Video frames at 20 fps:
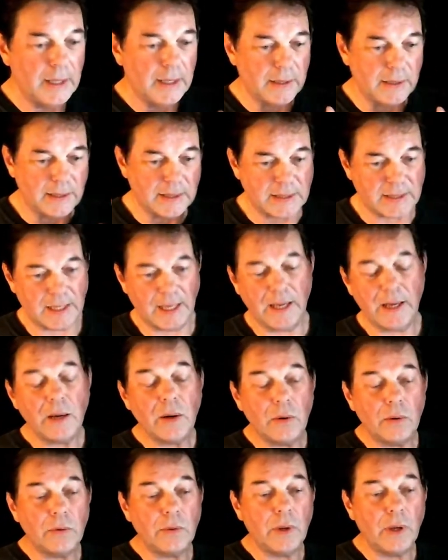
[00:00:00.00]
the
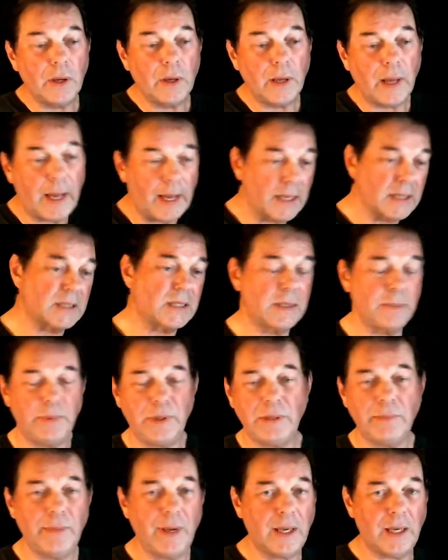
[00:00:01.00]
sound has to
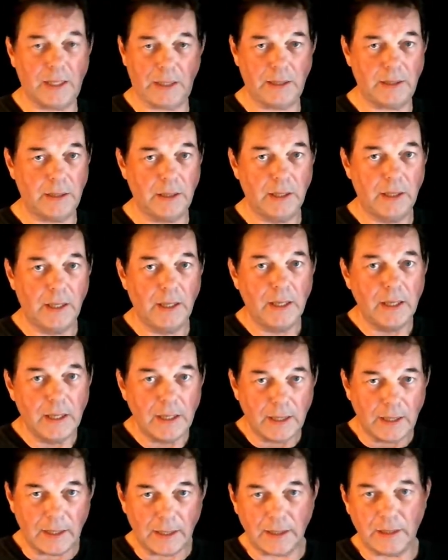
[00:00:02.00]
be made
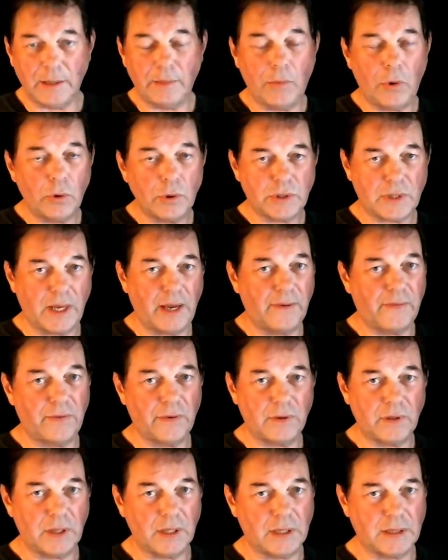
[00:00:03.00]
in the most
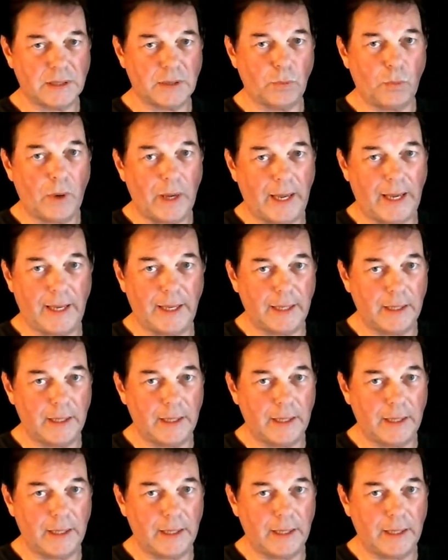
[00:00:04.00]
effortless way.